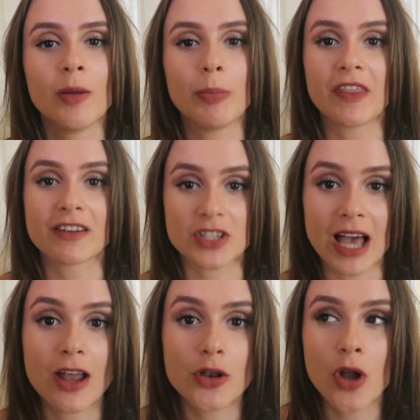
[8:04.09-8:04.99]
But there is
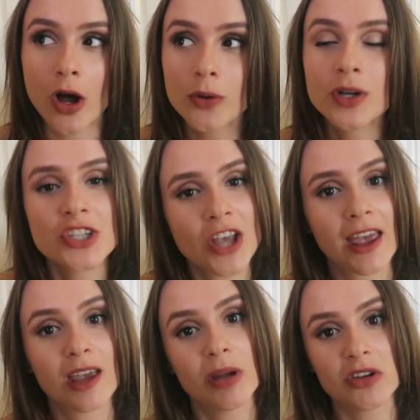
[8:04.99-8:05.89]
no
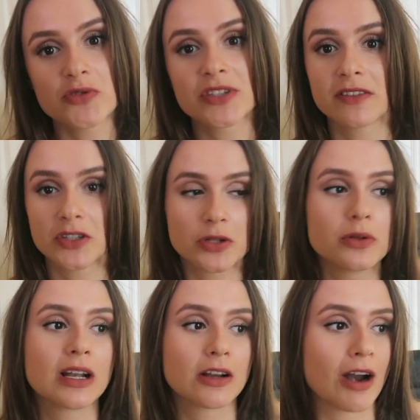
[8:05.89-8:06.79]
shame in using the 2
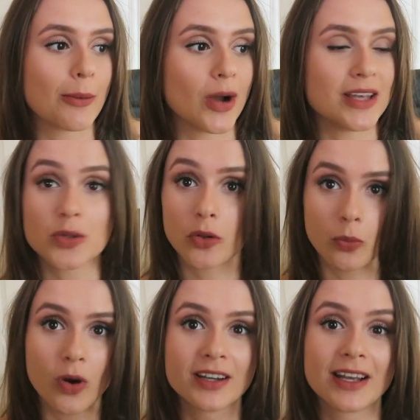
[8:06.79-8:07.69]
kilogram weights or the
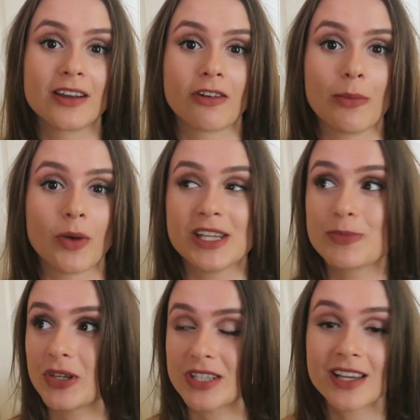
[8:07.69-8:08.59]
1 kilogram weights,
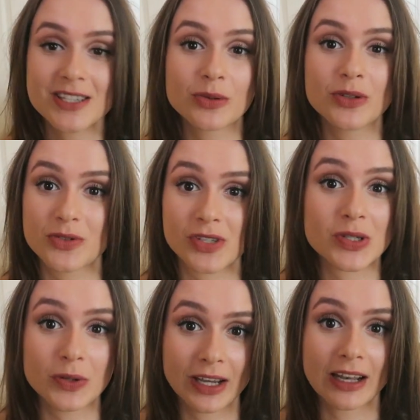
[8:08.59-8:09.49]
because I still use the
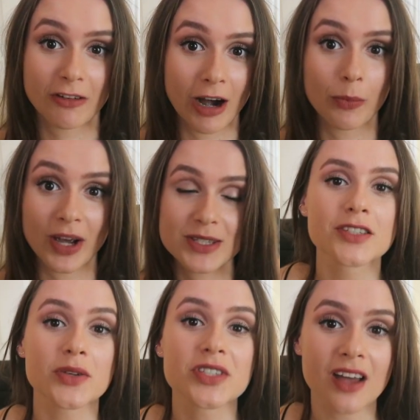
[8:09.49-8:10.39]
2 kilogram weights.
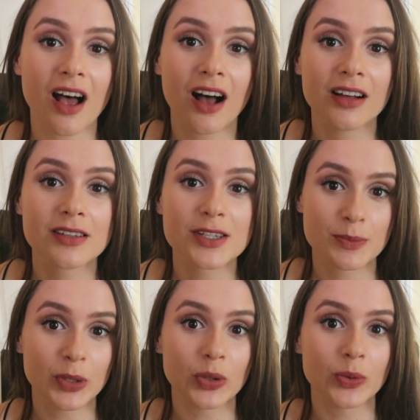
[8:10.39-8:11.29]
So start
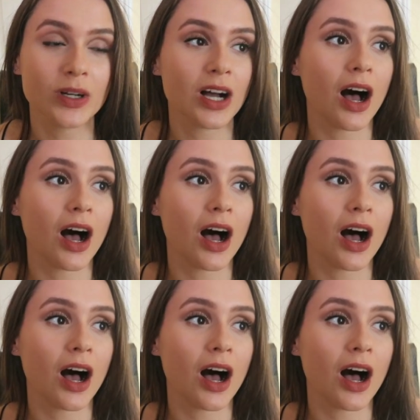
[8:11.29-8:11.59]
small.